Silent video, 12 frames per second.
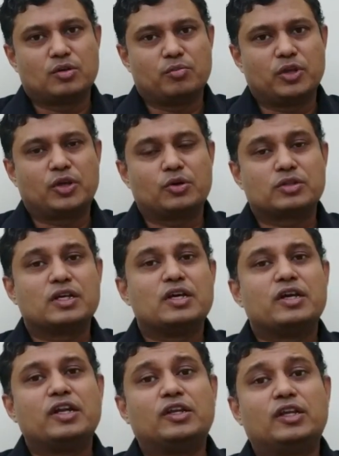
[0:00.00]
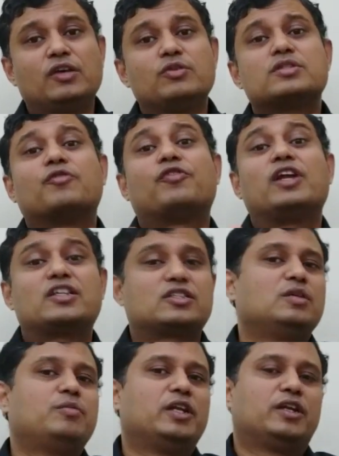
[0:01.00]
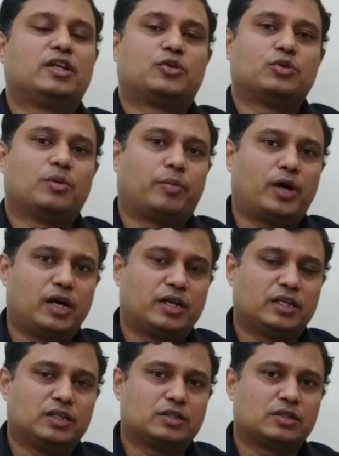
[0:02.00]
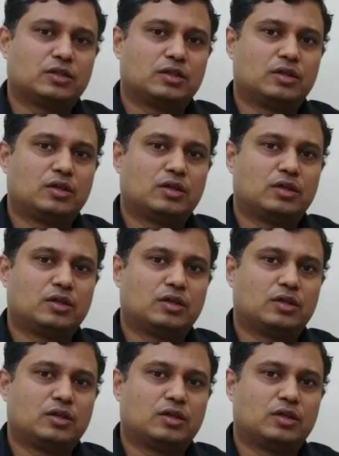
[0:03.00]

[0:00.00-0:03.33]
because it gives the flexibility to the parties.